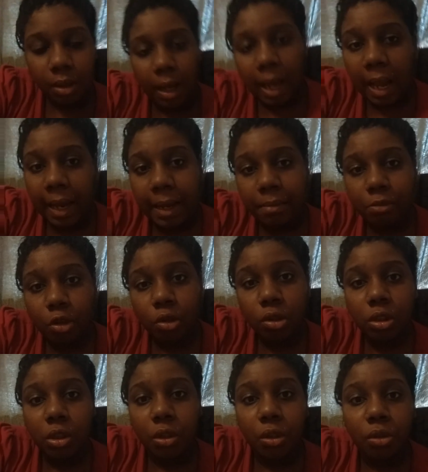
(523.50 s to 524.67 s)
I am going
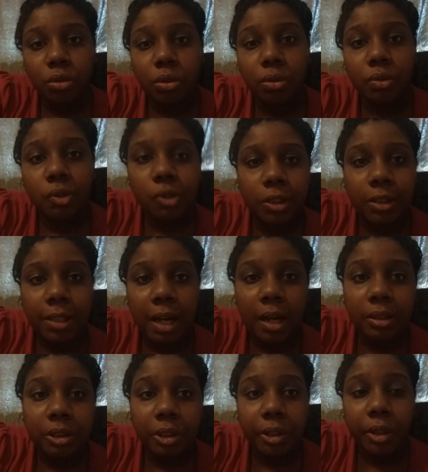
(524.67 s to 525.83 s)
to go to the
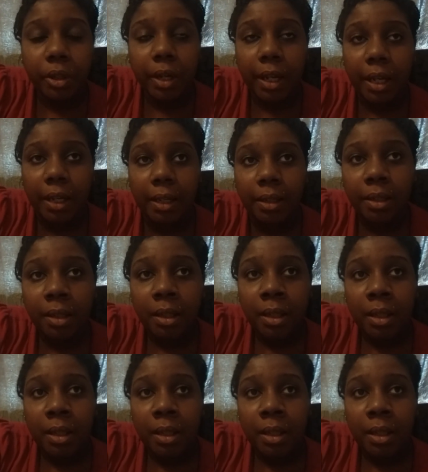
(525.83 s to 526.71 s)
doctor and